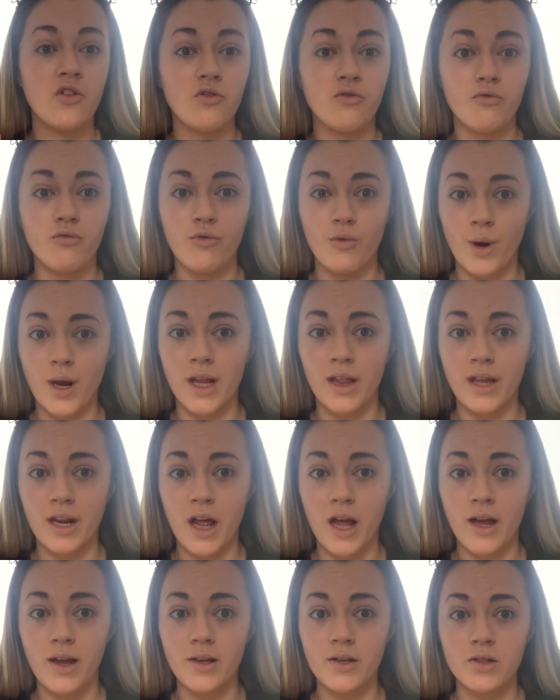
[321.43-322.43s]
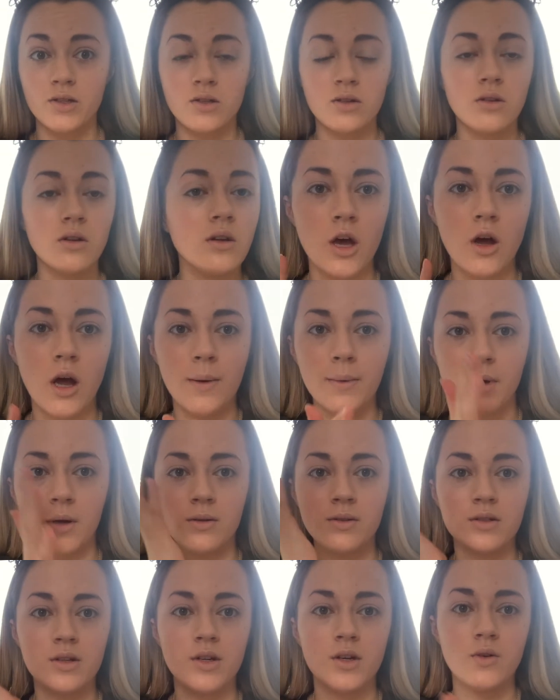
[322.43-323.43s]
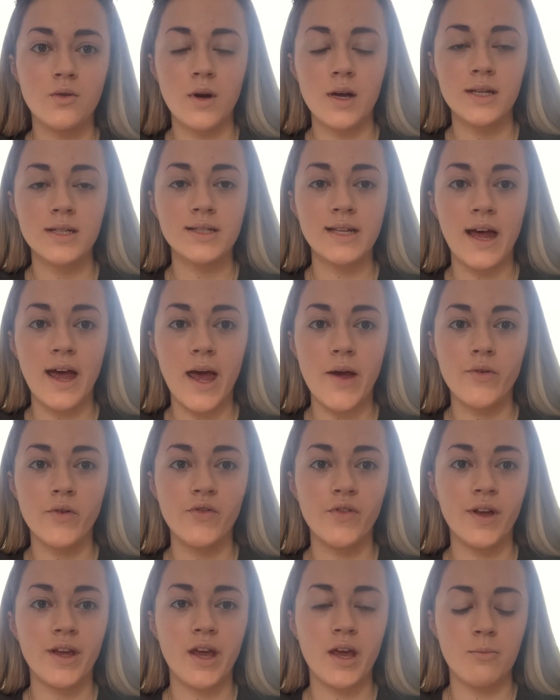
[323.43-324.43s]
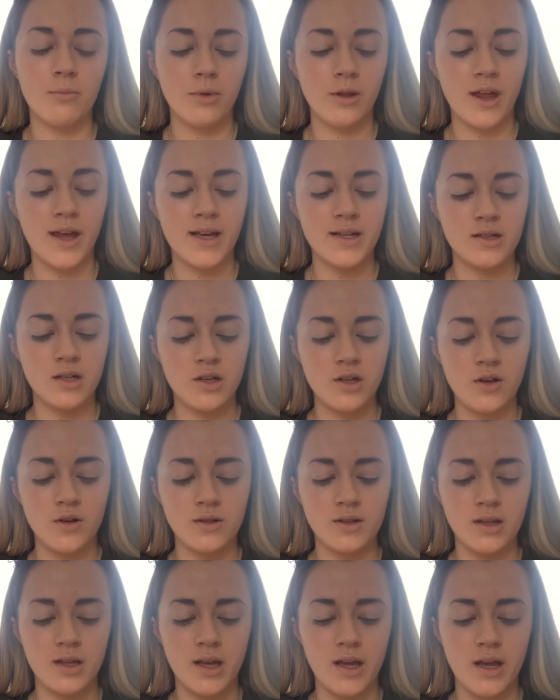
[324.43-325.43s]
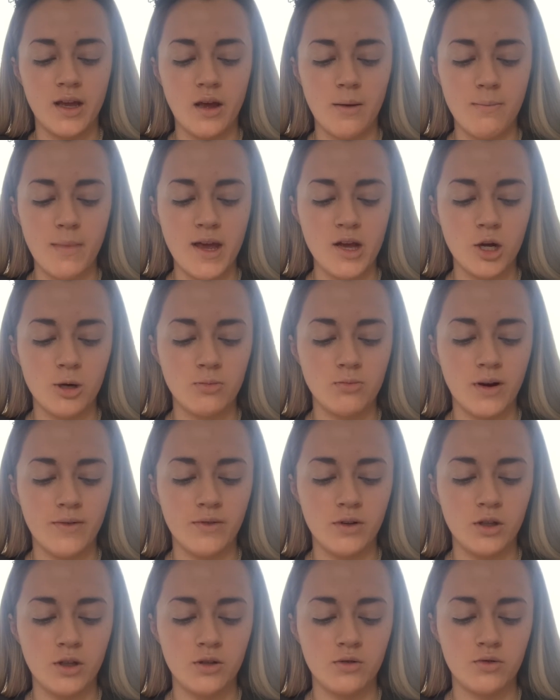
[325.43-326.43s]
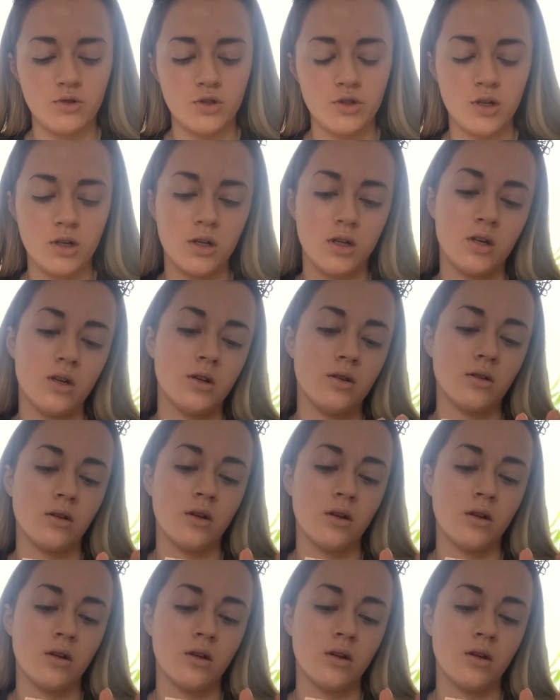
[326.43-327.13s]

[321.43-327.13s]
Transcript: really nice. So I'm going to set everything in place using the Makeup Revolution